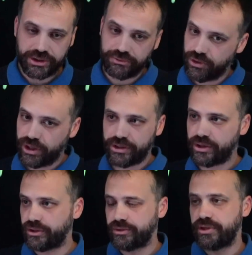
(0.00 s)
to write the
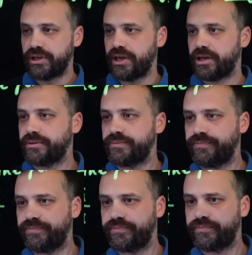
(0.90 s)
whole thing out
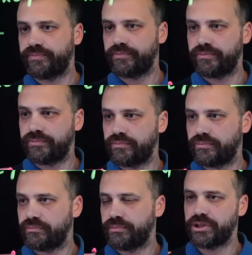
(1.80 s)

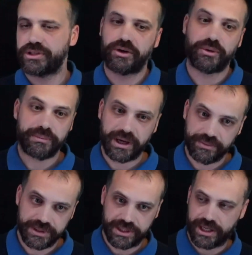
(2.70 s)
because I don't want to make a
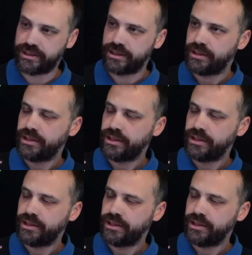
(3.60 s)
mistake.